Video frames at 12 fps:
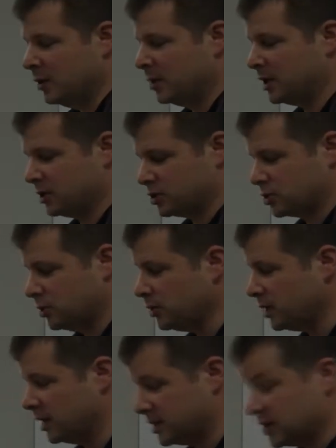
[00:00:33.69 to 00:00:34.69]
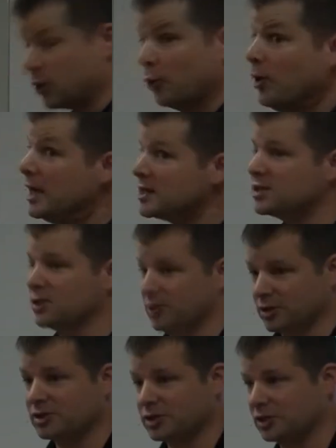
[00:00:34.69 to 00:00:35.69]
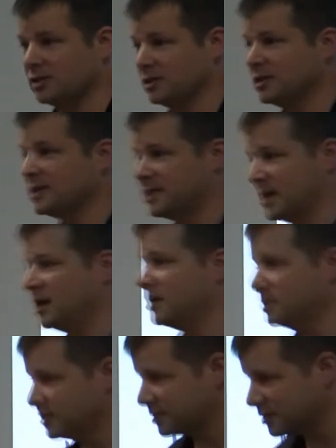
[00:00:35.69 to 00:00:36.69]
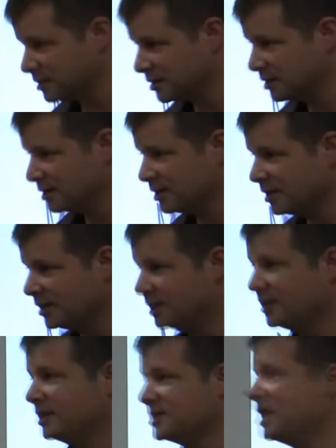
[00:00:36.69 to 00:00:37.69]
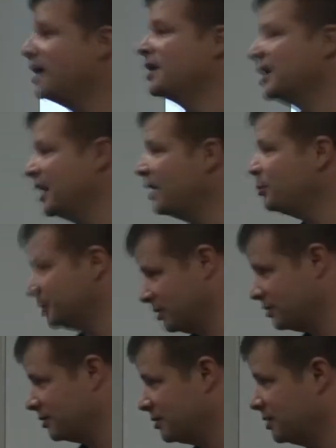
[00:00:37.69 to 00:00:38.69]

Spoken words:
But the truth is, and the research says, it's not going to happen.